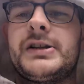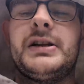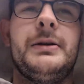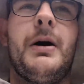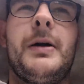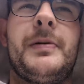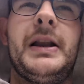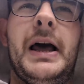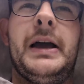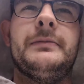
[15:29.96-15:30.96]
Actually, might be
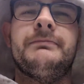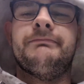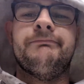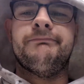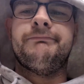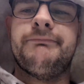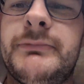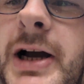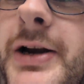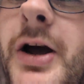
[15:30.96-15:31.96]
late.
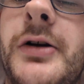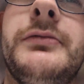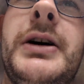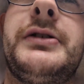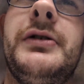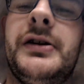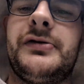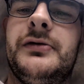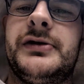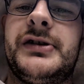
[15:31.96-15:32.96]
I know, I do this all the